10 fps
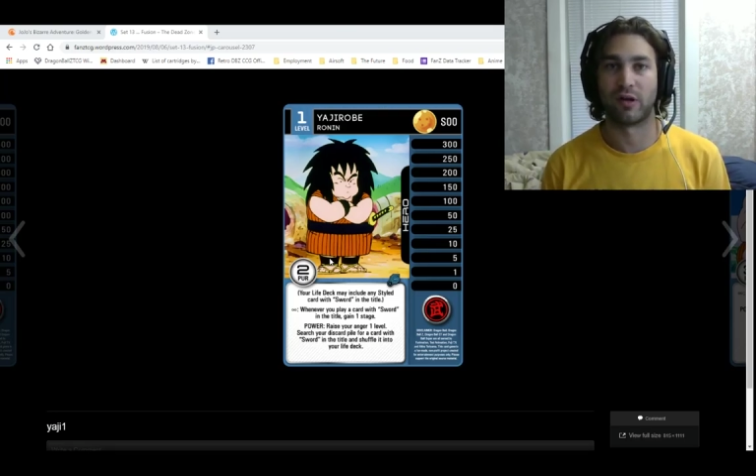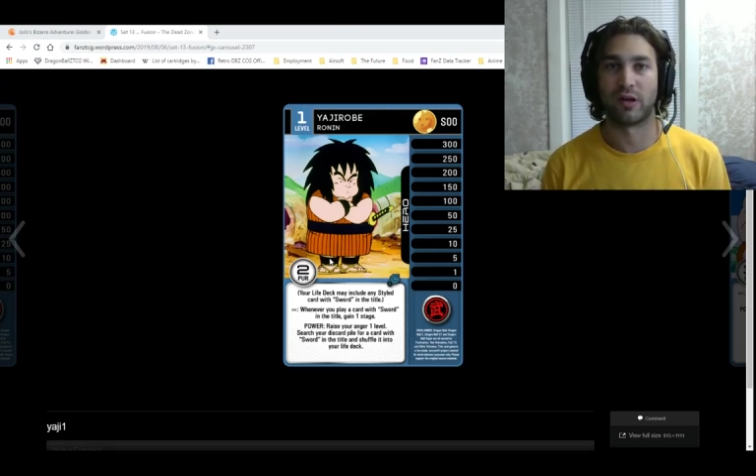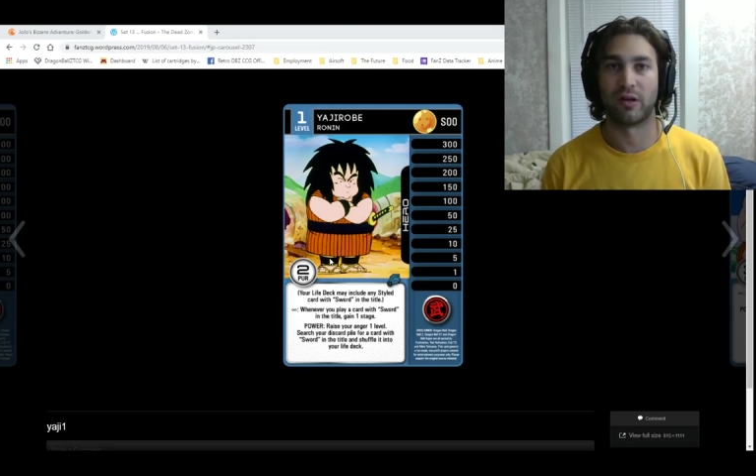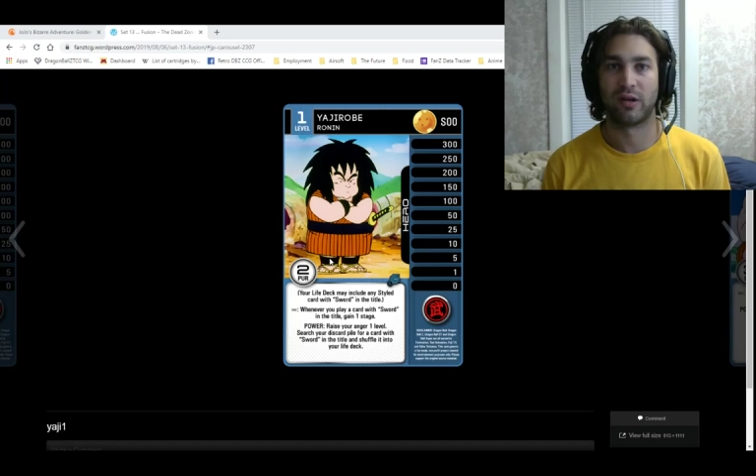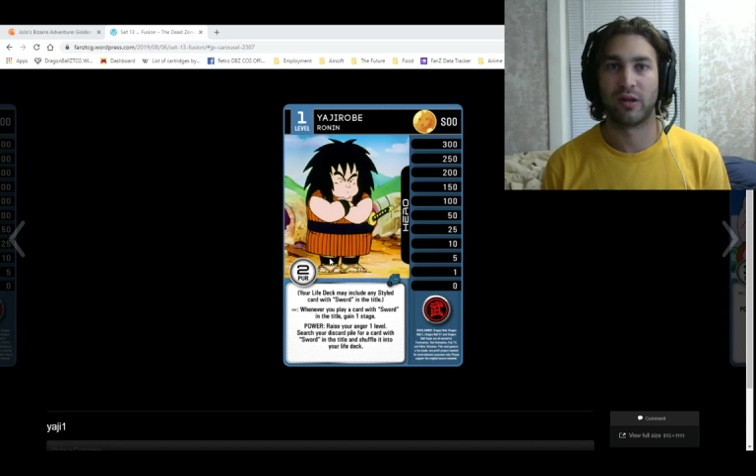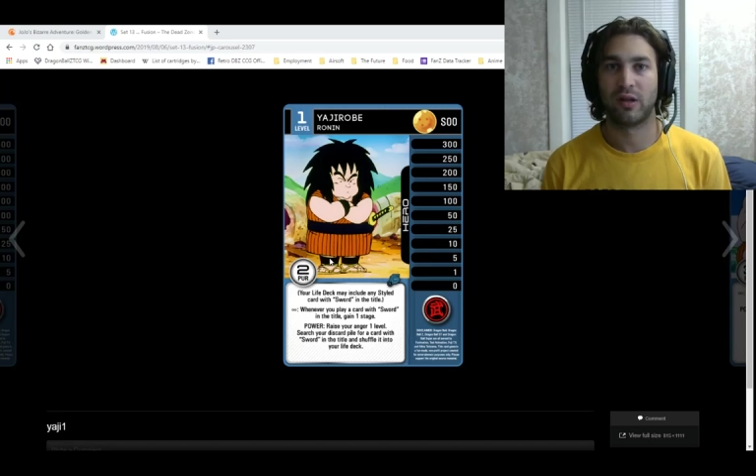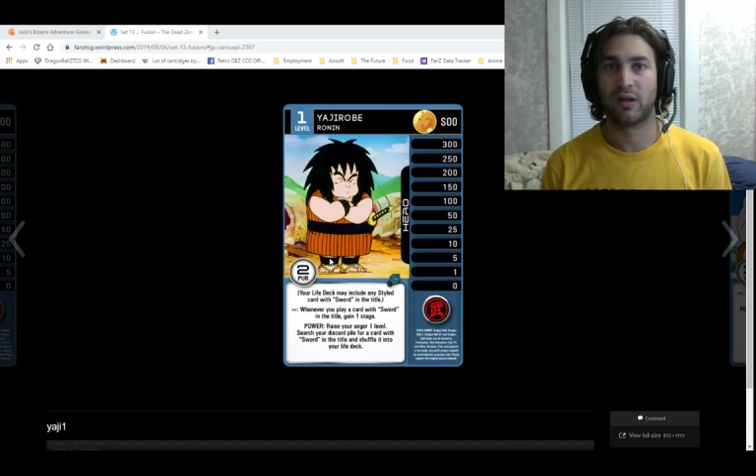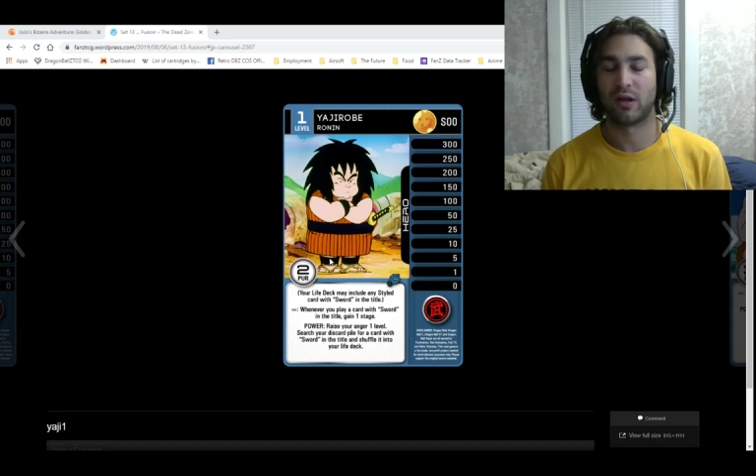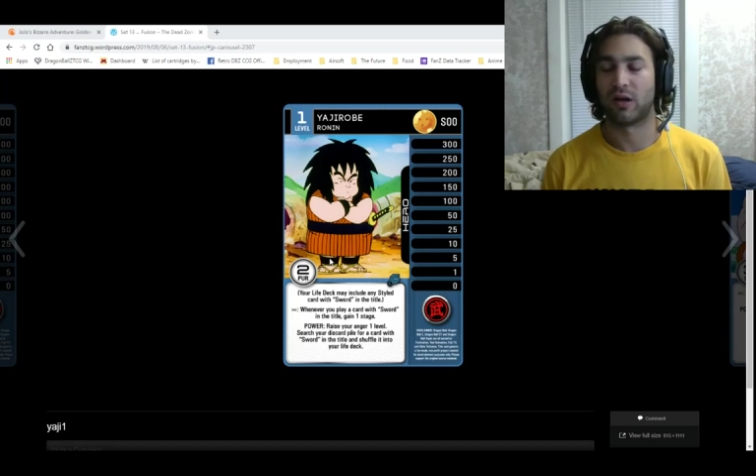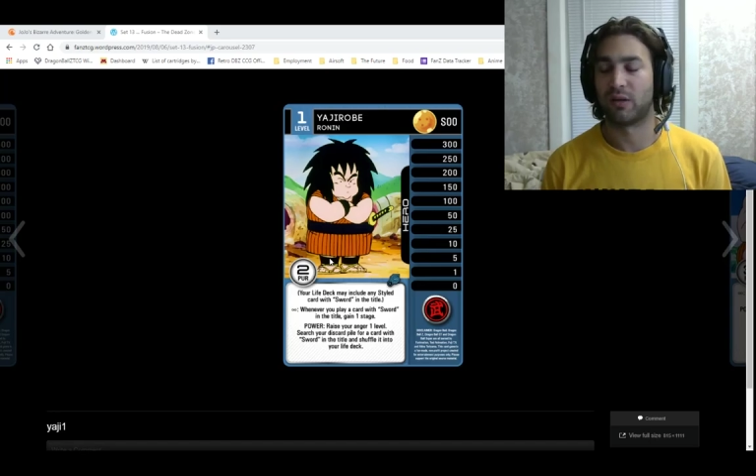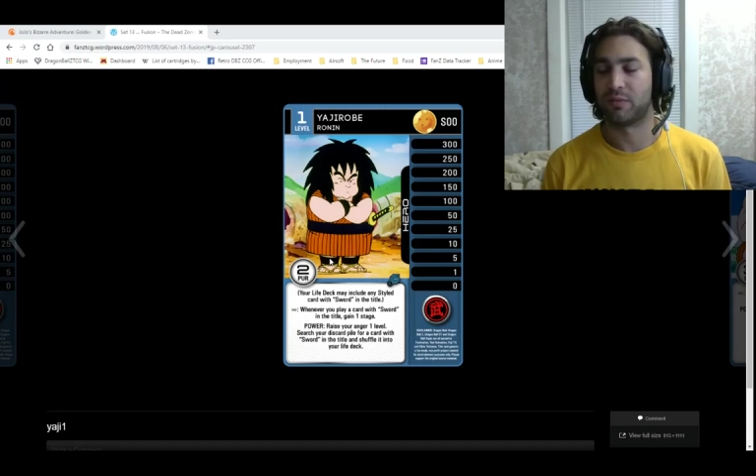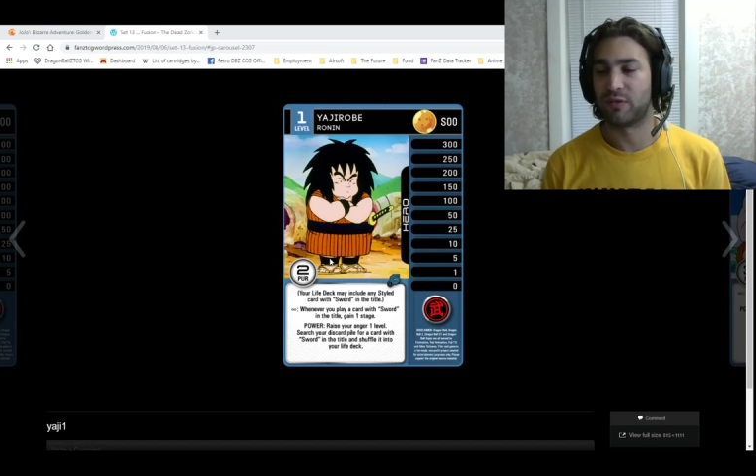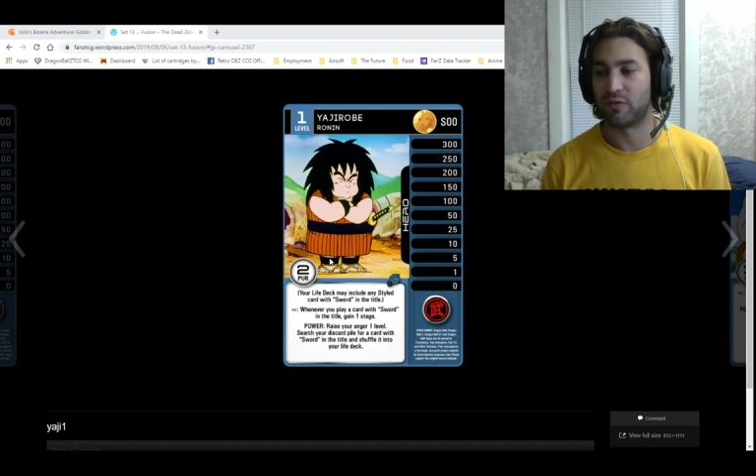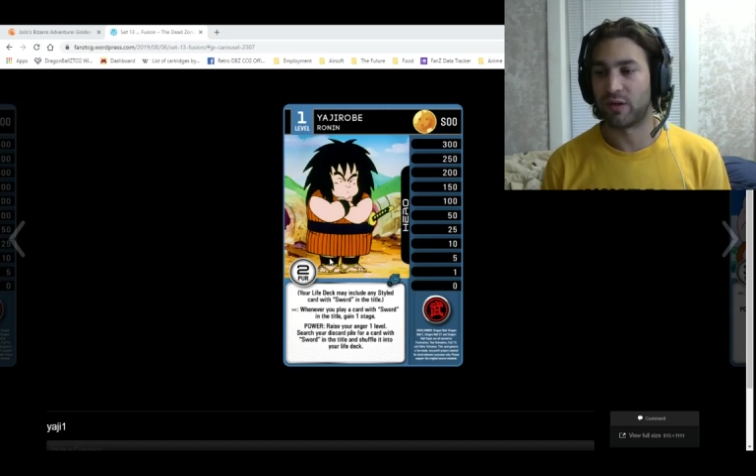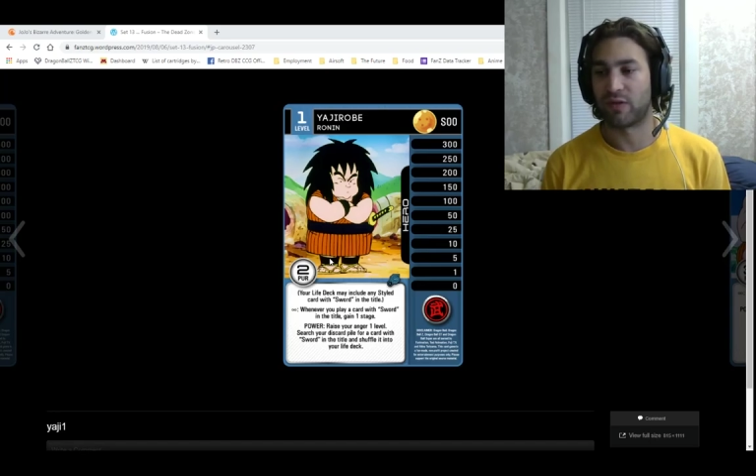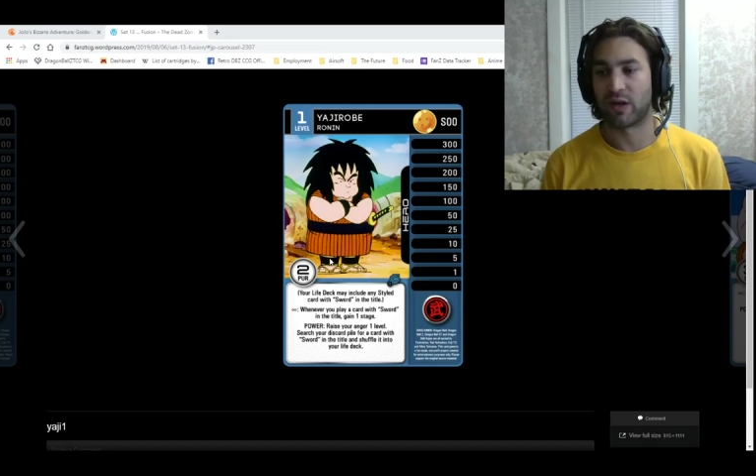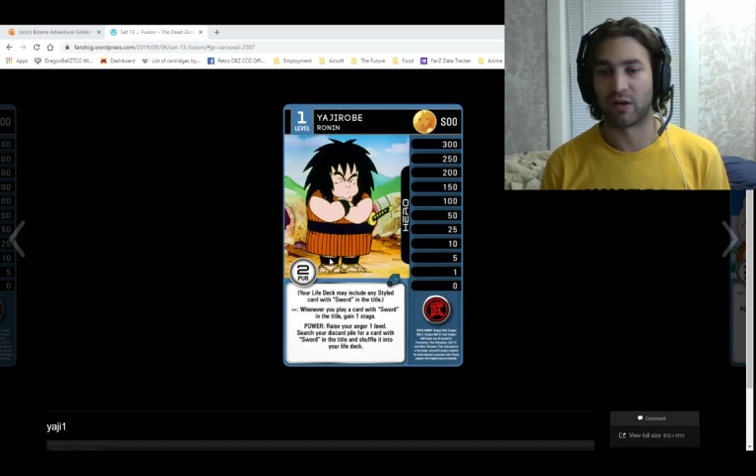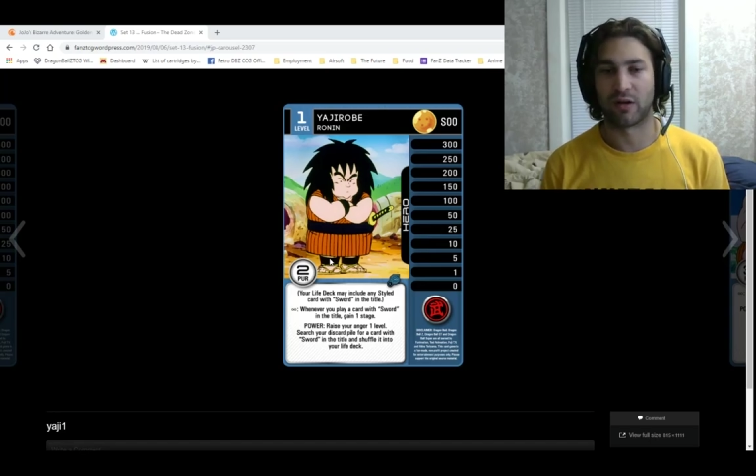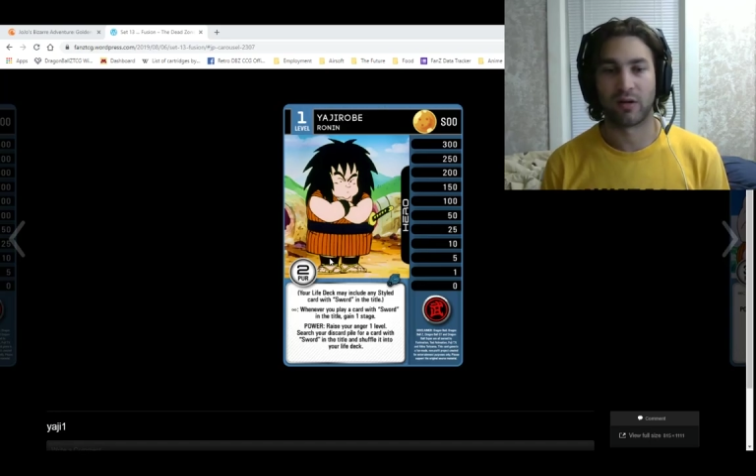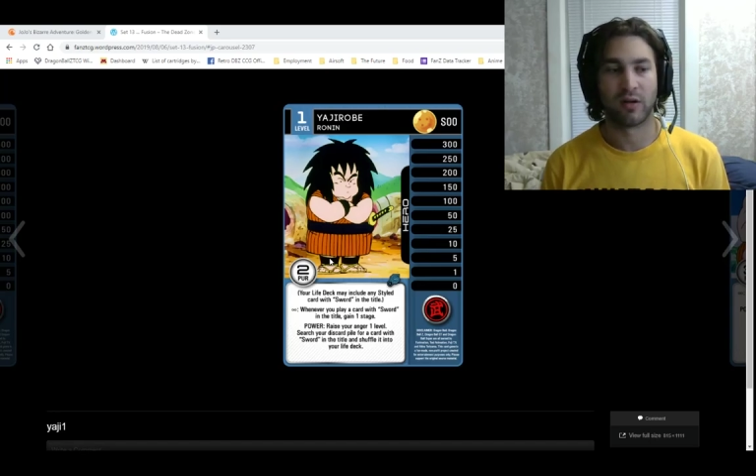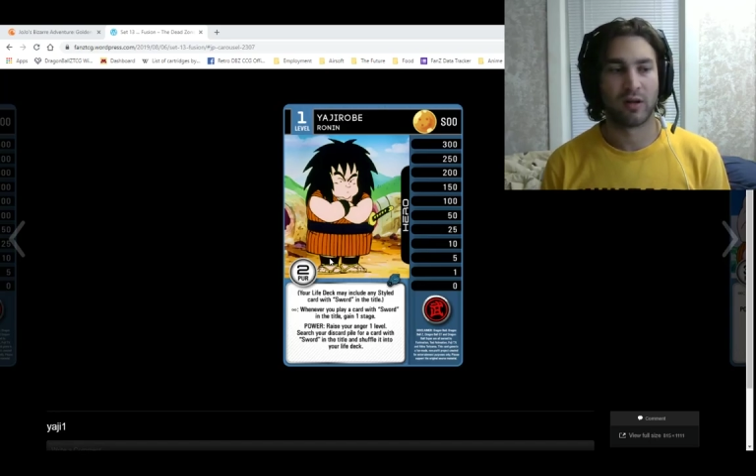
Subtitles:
run do give anger.